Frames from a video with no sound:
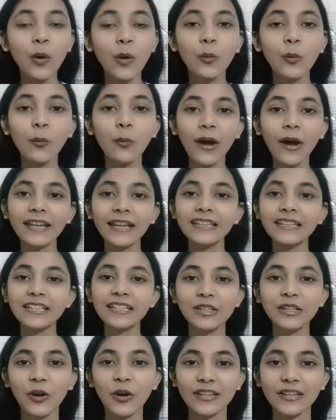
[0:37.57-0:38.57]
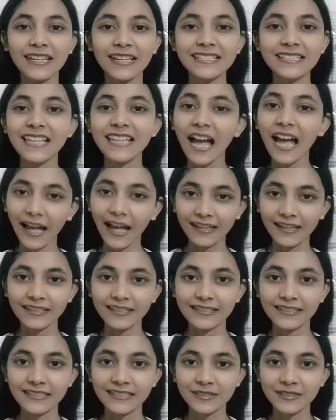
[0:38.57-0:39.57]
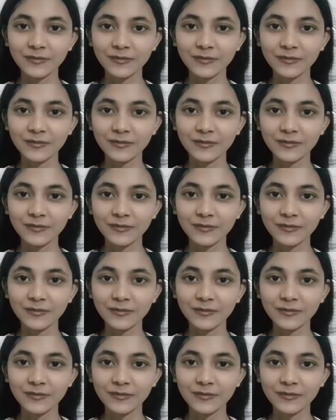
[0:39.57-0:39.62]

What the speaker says: widely known as IELTS.